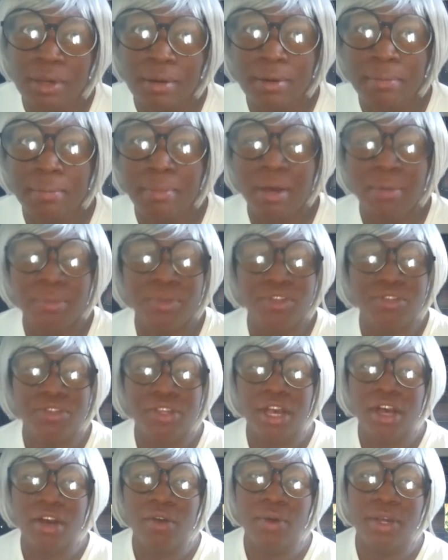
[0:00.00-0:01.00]
Mama
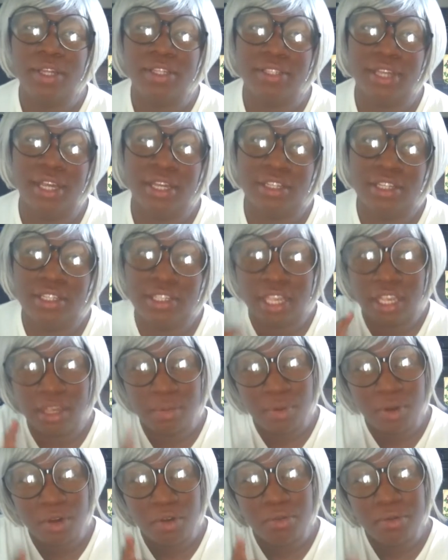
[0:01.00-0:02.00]
just always say, just
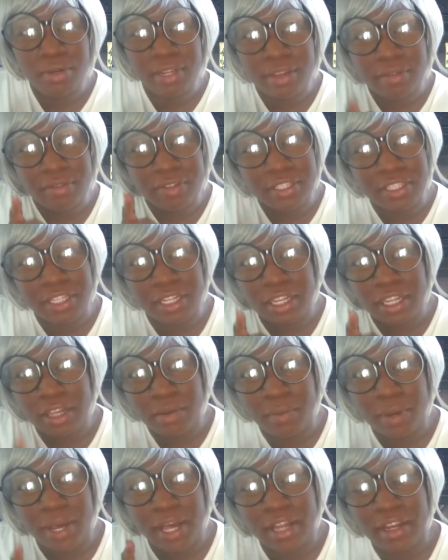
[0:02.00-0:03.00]
keep on living, just a
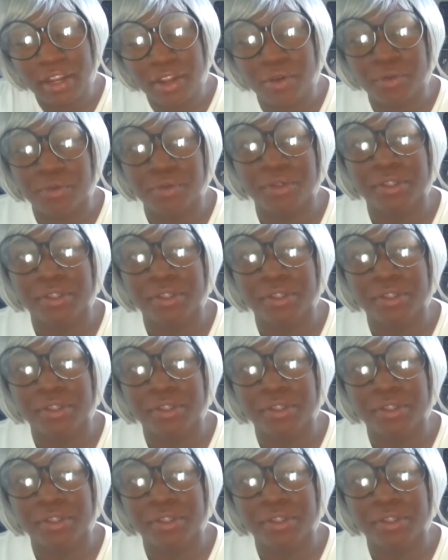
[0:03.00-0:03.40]
little while longer.